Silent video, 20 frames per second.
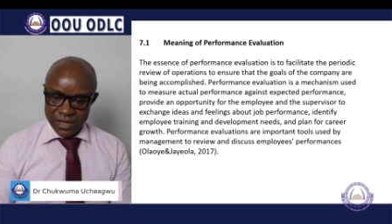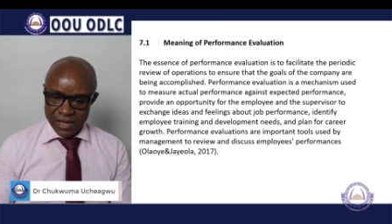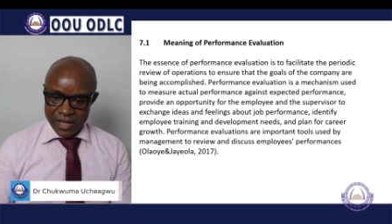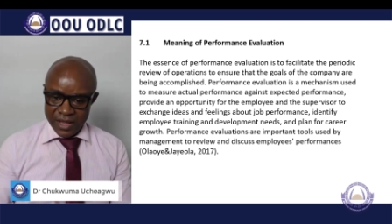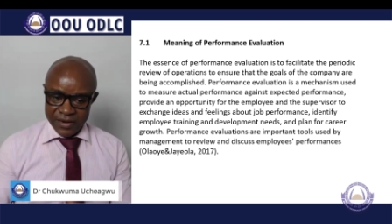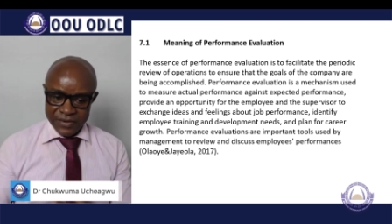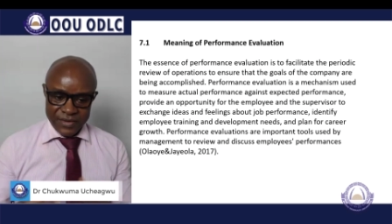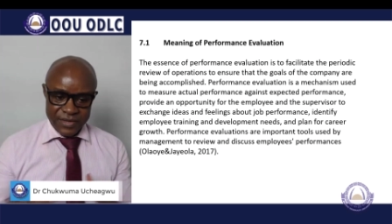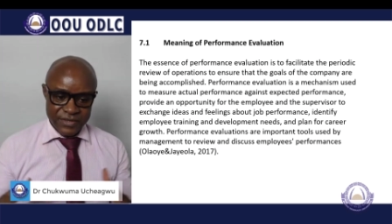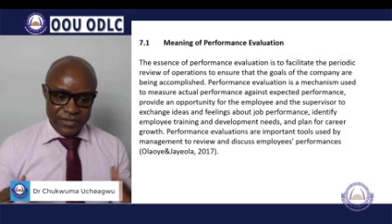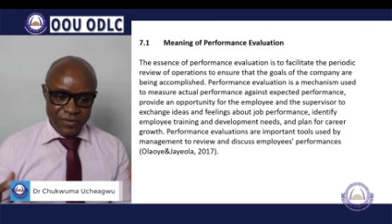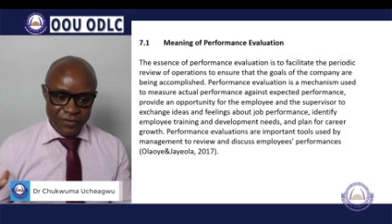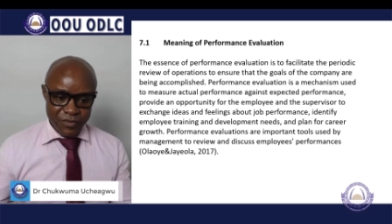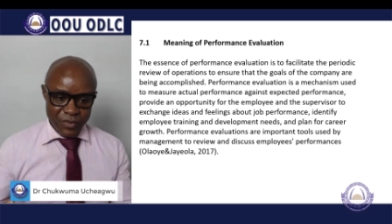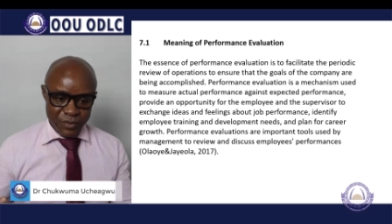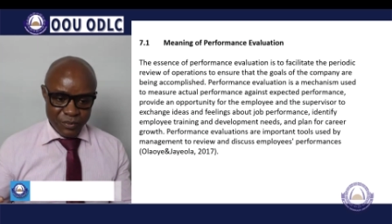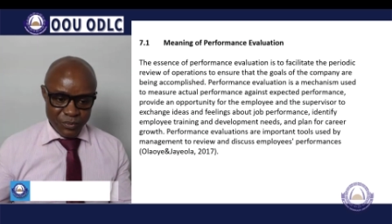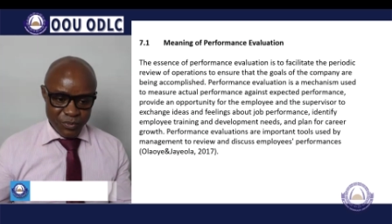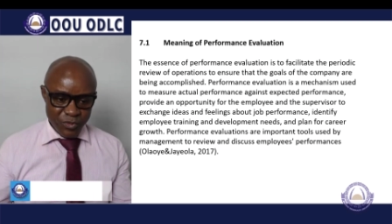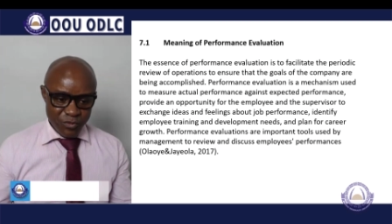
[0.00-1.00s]
Areas of
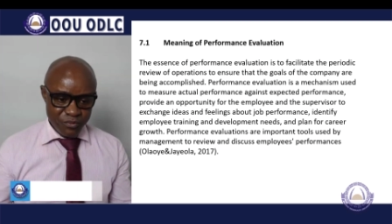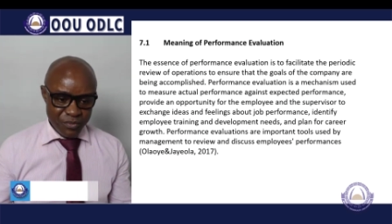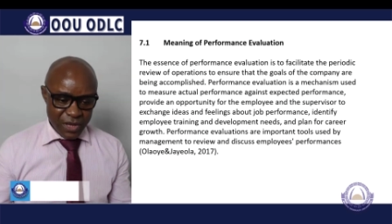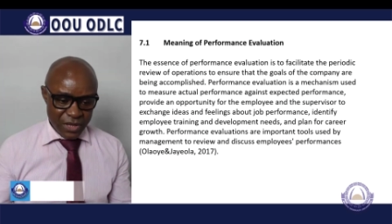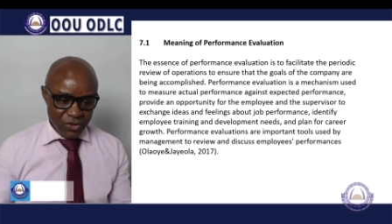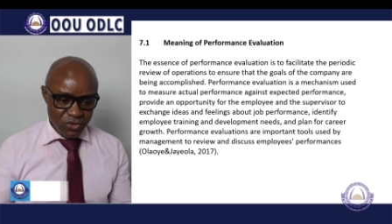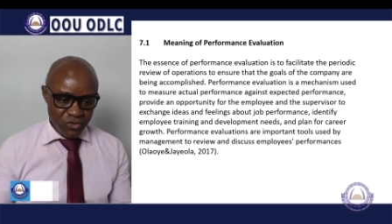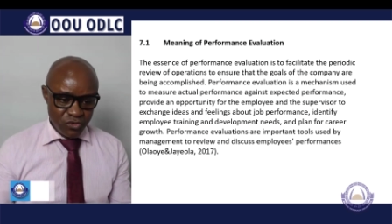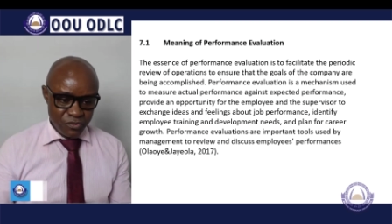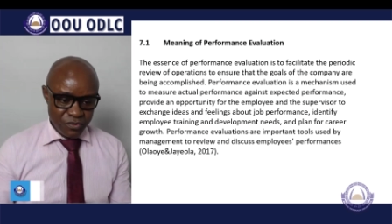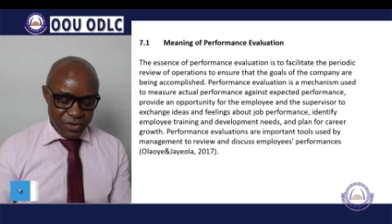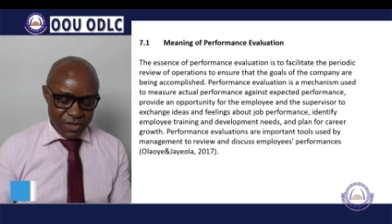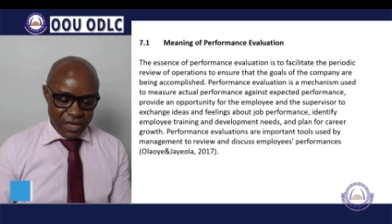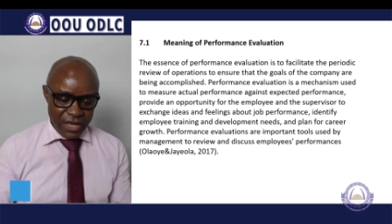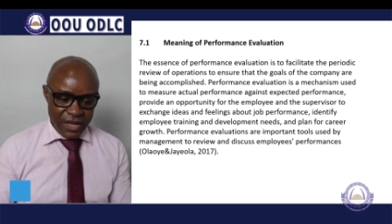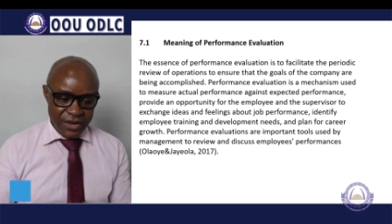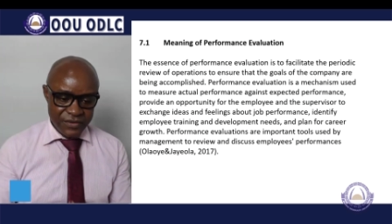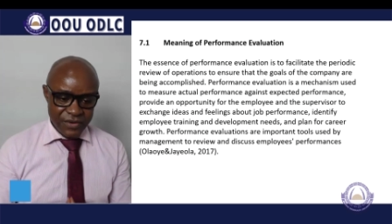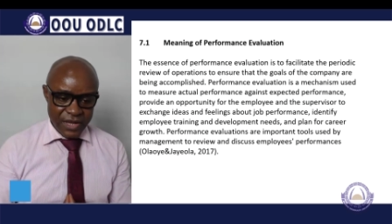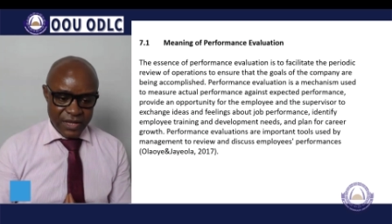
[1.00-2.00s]
improvement could be
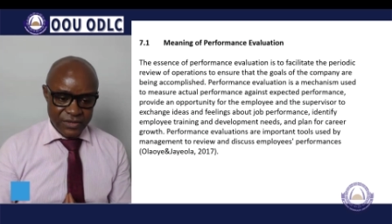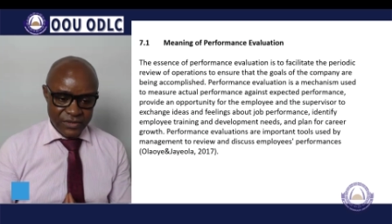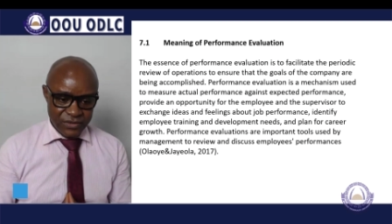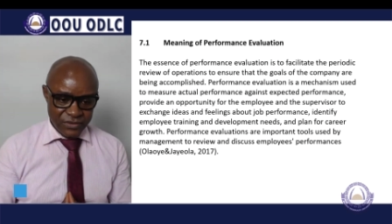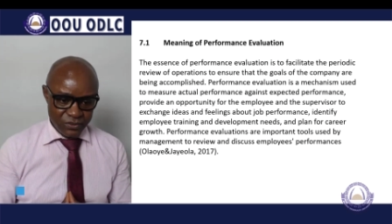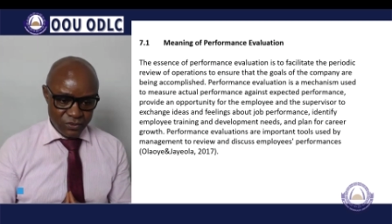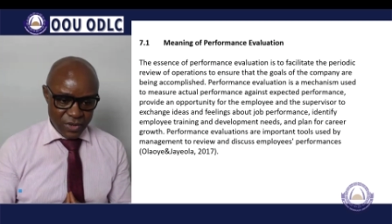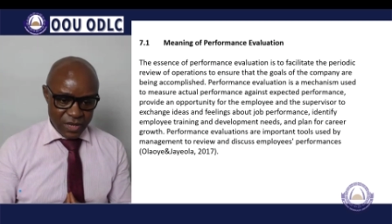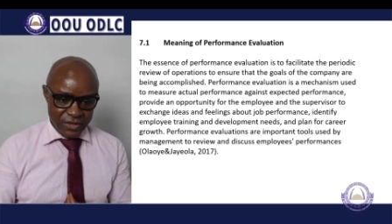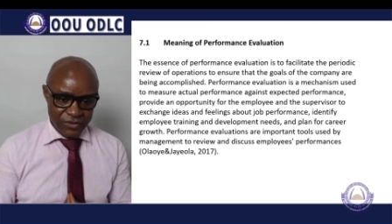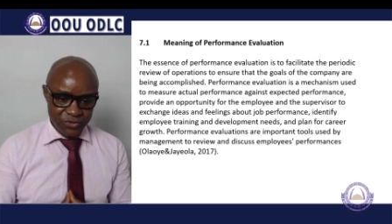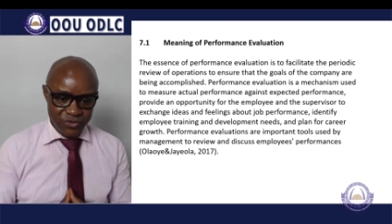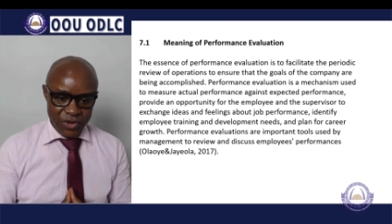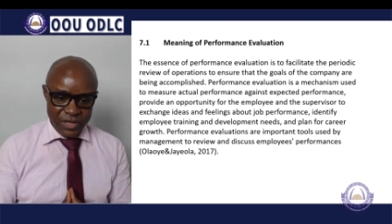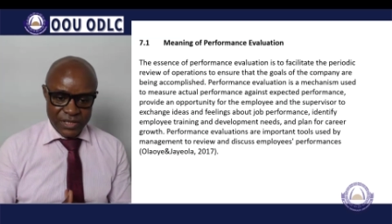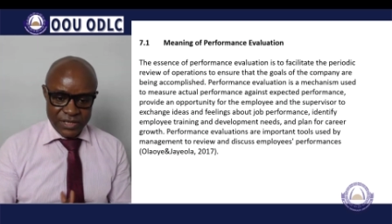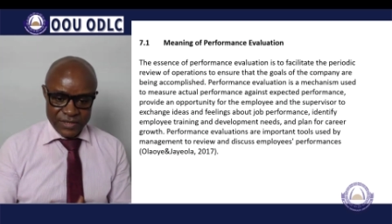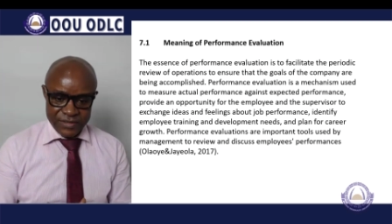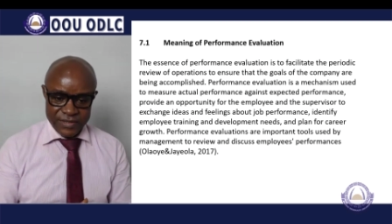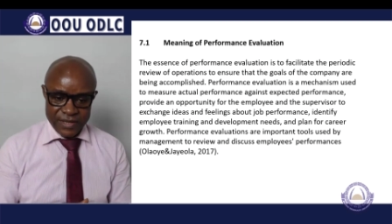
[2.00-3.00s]
areas where
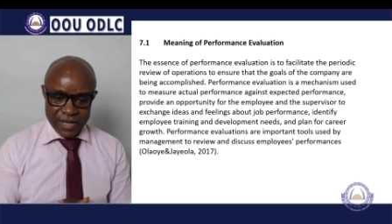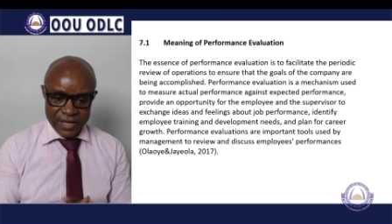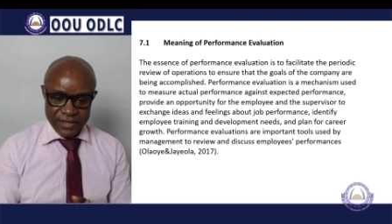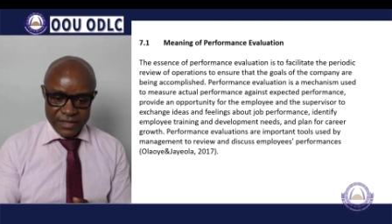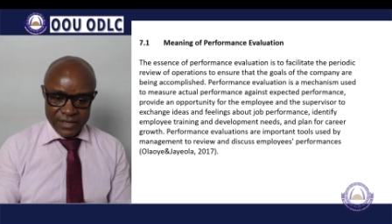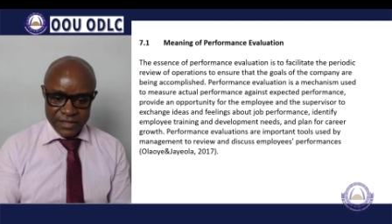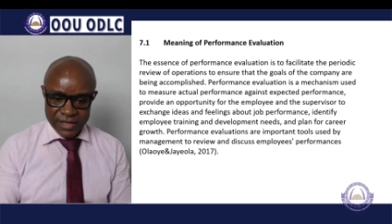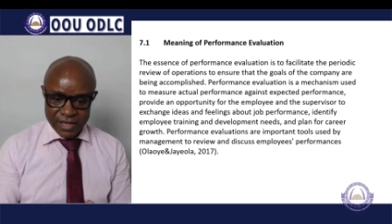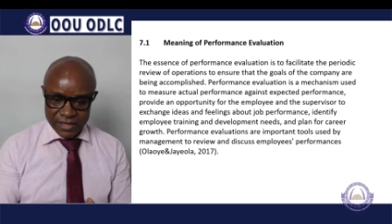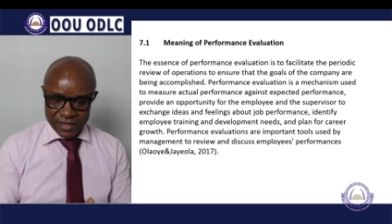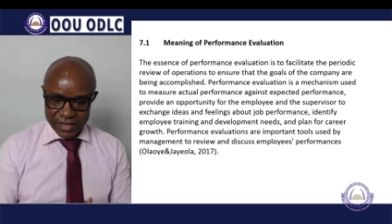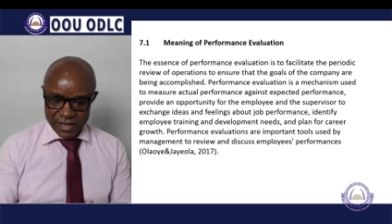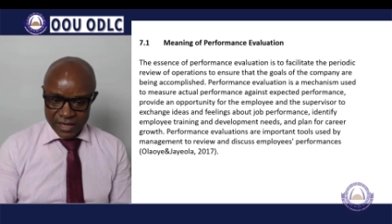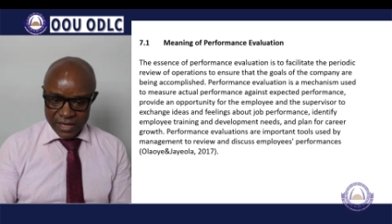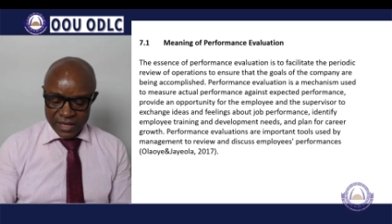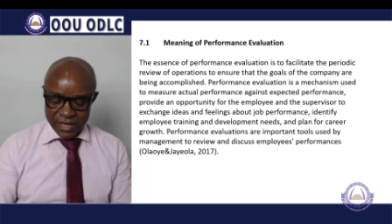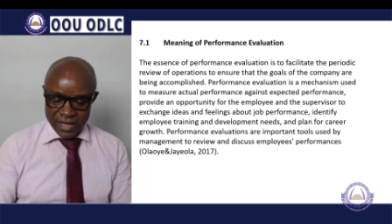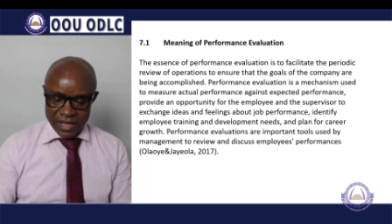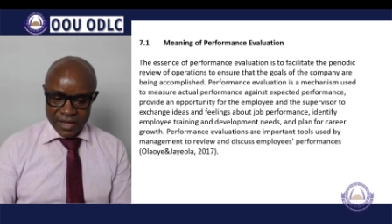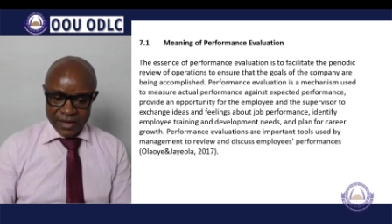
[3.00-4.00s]
trainings are needed,
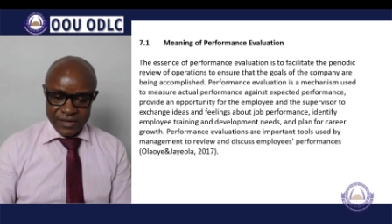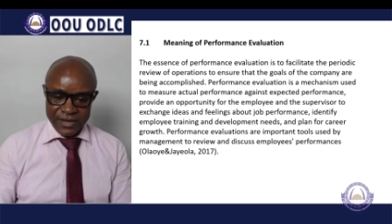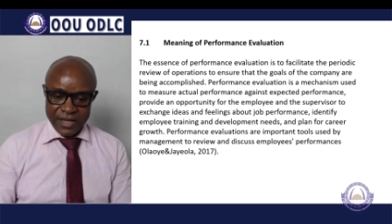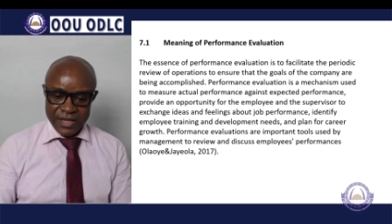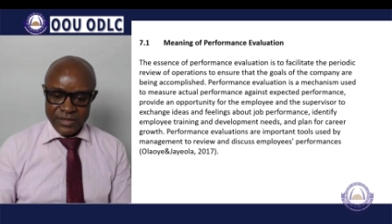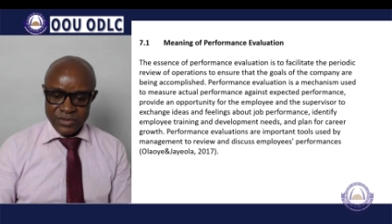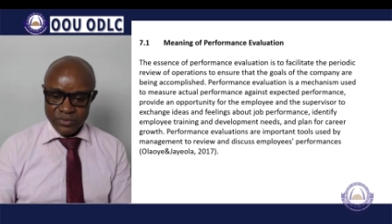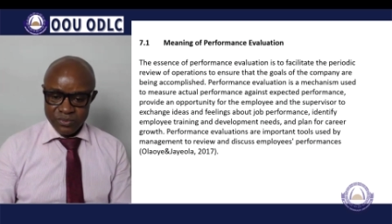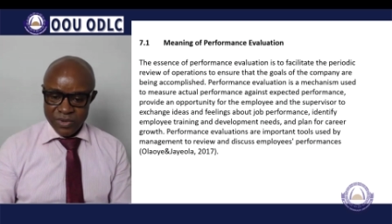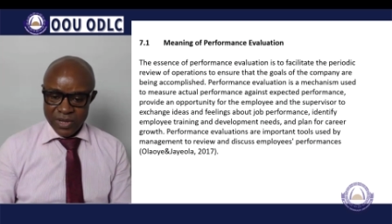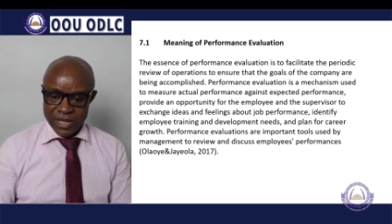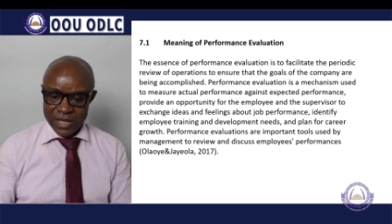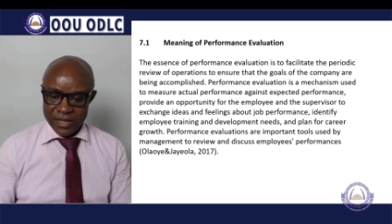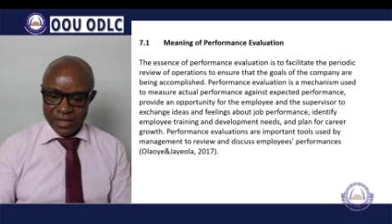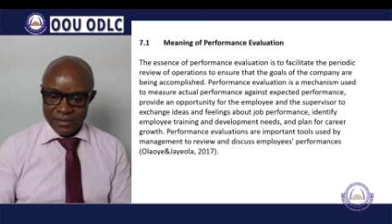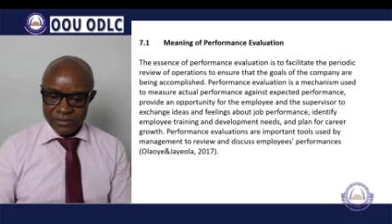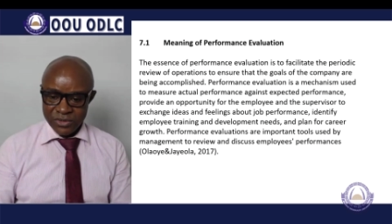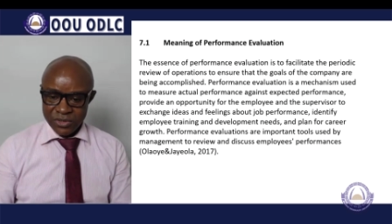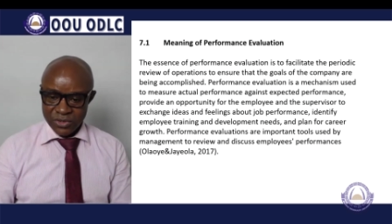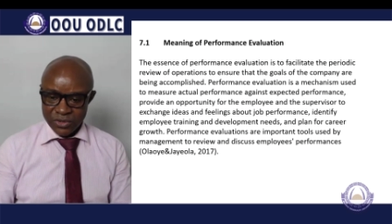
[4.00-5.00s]
areas
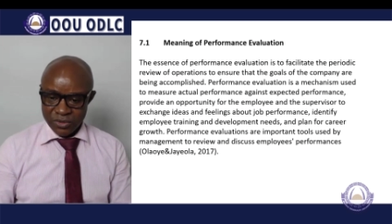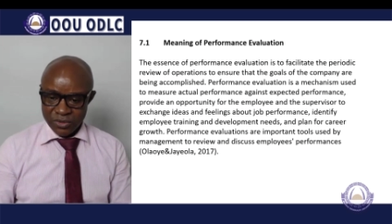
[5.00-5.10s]
where